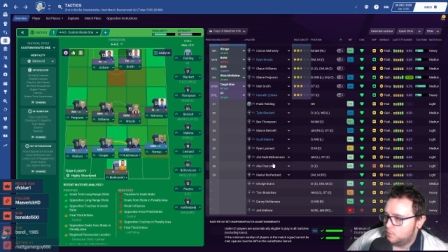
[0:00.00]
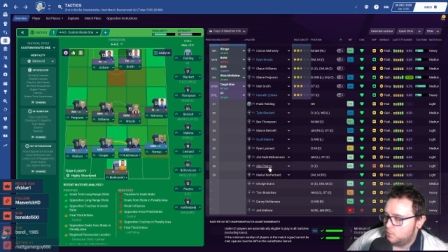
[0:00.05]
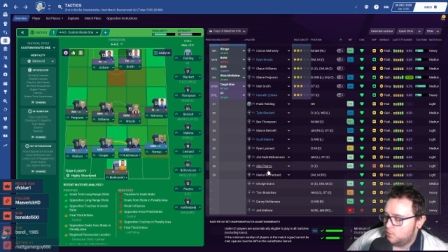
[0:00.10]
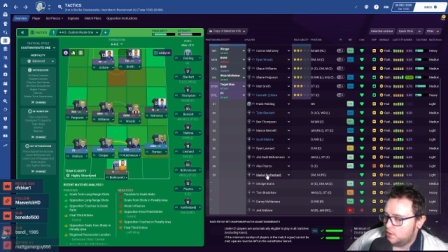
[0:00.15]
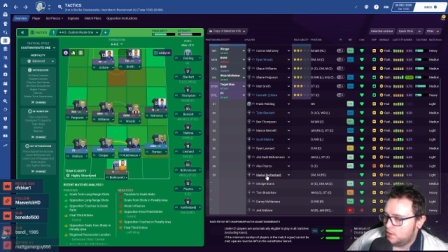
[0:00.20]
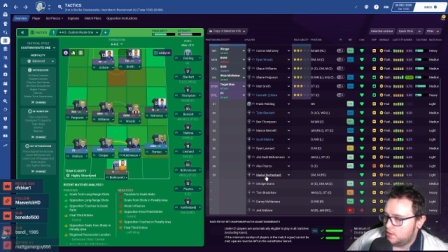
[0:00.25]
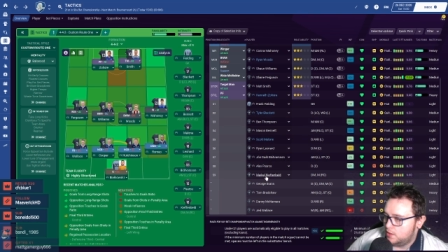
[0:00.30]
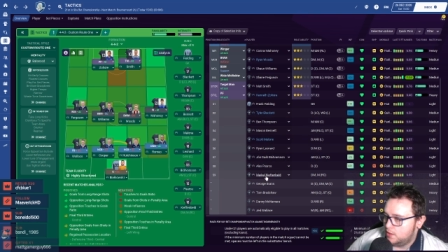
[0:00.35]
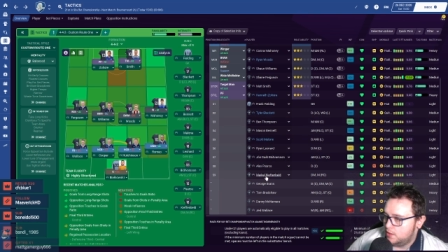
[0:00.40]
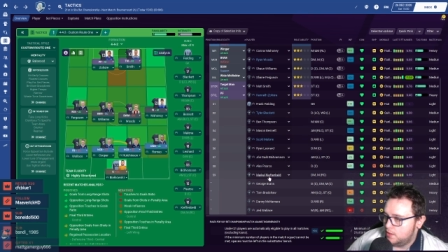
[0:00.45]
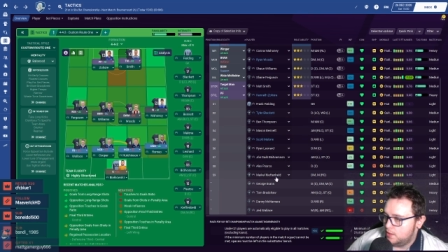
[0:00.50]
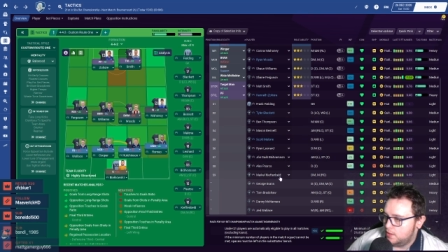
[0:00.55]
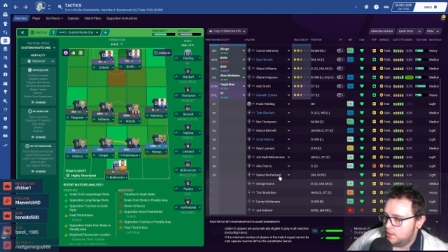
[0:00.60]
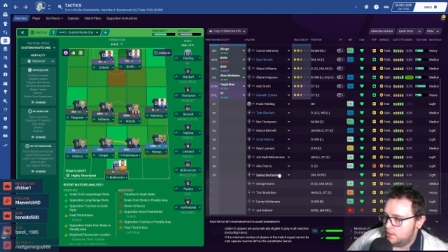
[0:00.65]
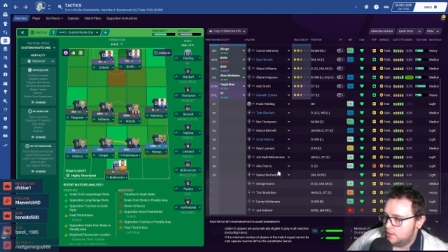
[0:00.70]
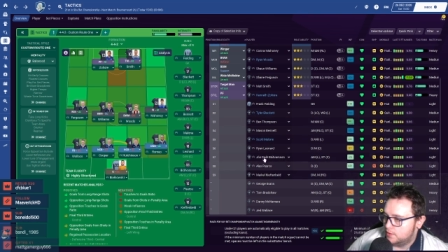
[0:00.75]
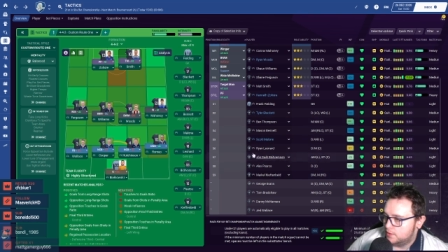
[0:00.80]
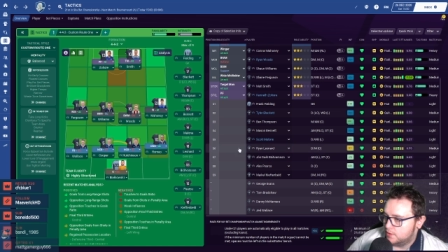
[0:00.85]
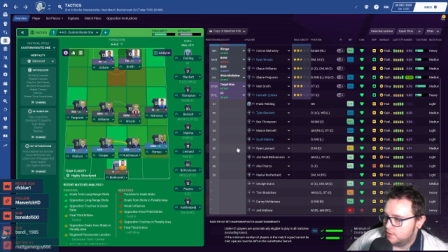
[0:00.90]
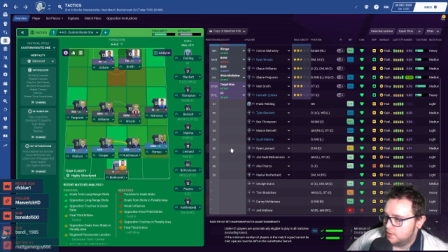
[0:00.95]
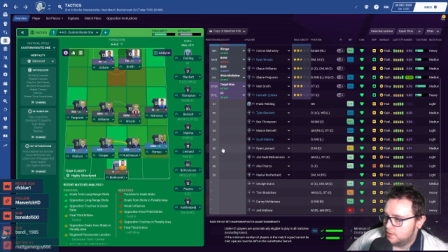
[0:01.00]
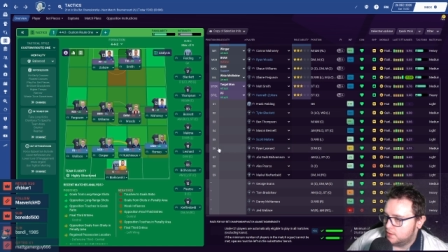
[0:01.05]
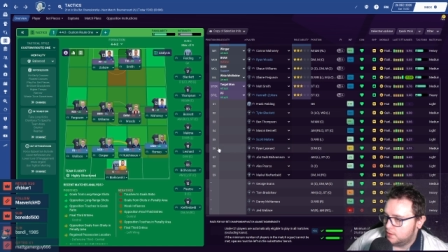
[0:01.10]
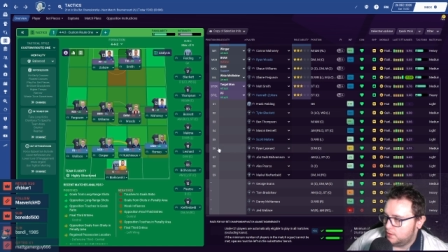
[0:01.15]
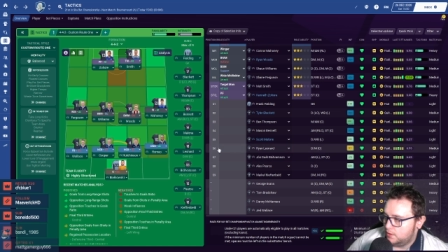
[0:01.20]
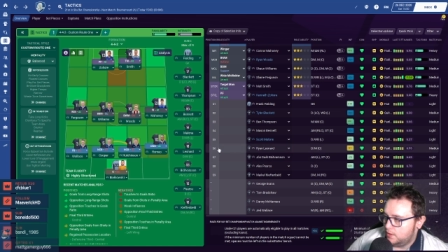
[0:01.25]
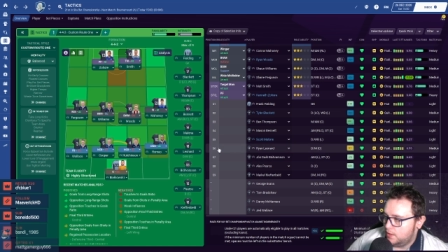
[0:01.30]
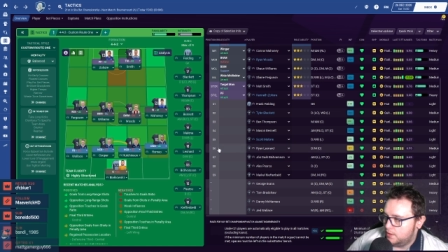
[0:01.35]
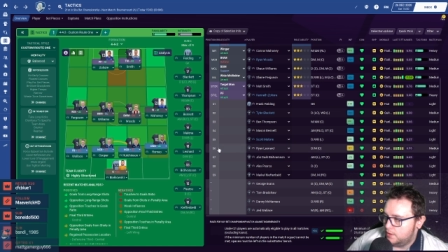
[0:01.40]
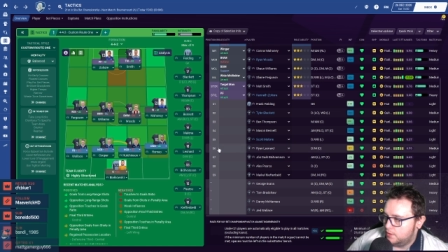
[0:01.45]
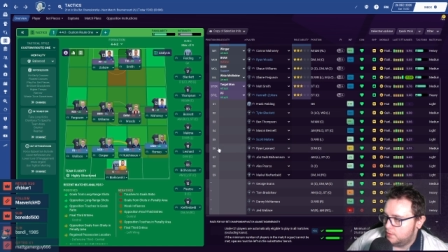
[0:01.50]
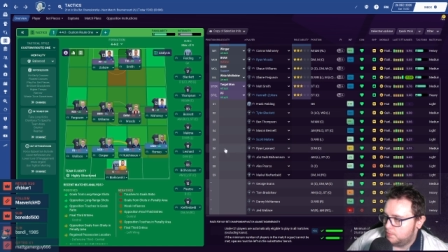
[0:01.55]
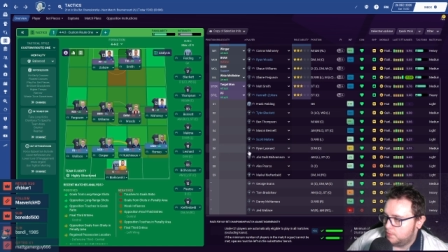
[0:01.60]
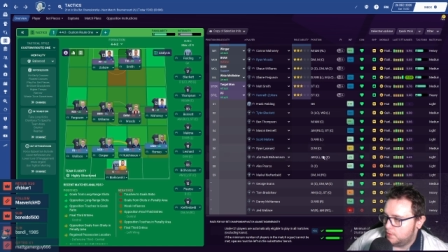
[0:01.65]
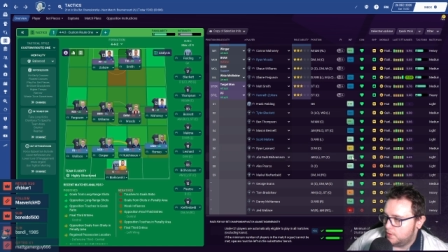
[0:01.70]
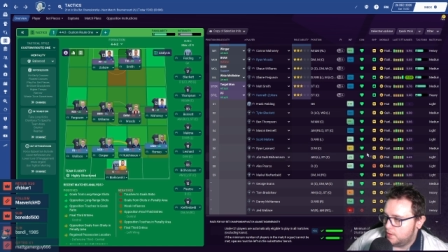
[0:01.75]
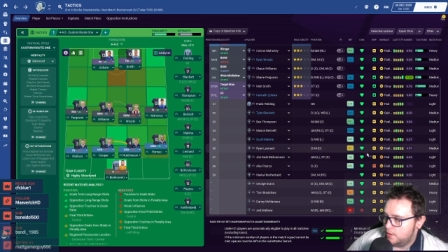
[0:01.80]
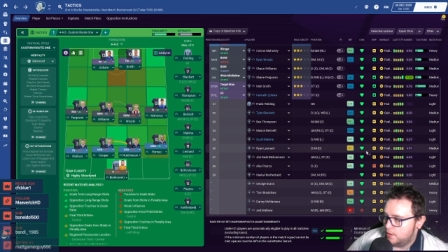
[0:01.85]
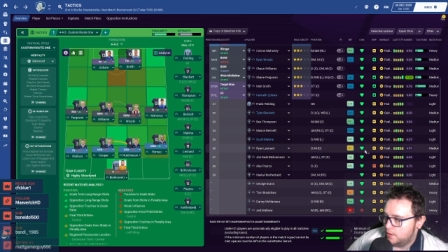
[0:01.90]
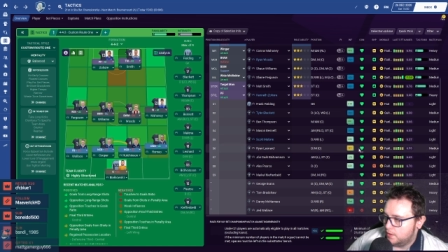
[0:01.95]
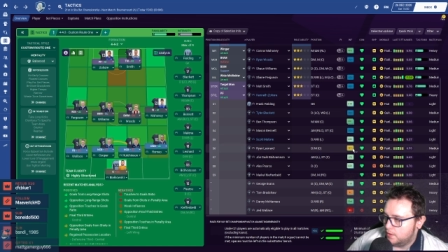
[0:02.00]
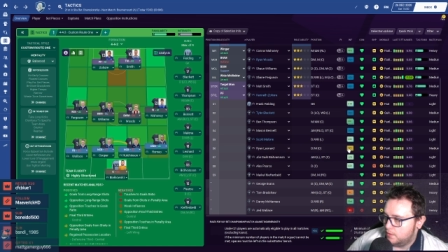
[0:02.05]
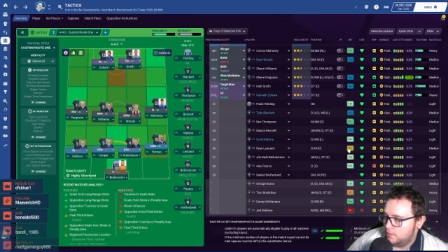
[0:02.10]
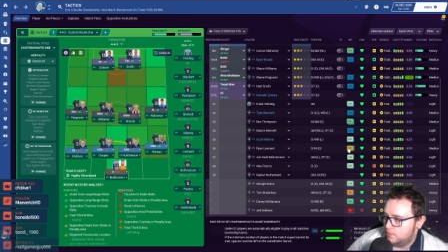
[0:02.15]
Why isn't Leonard playing?